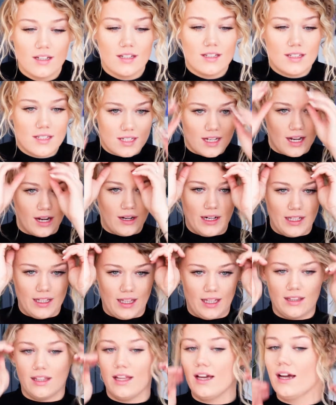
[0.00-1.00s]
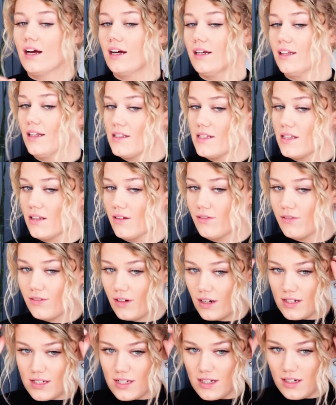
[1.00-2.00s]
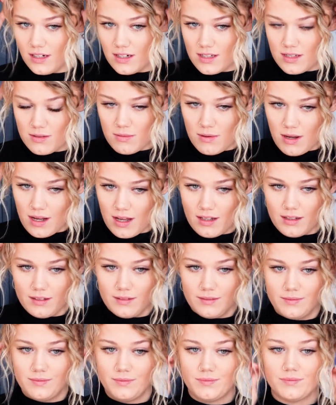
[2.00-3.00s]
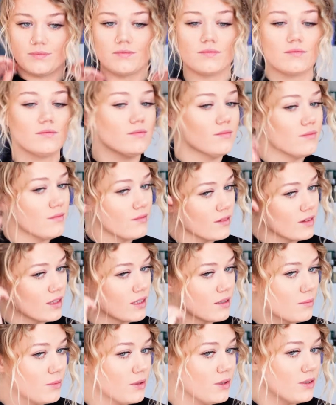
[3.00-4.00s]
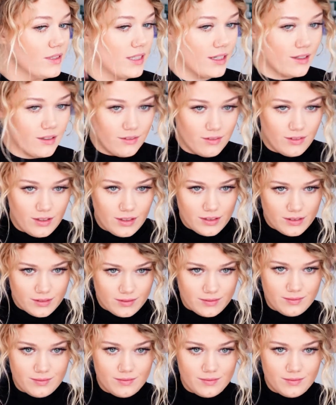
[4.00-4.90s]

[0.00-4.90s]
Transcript: See how I like the hair that's in the front here as well. And pull down a few.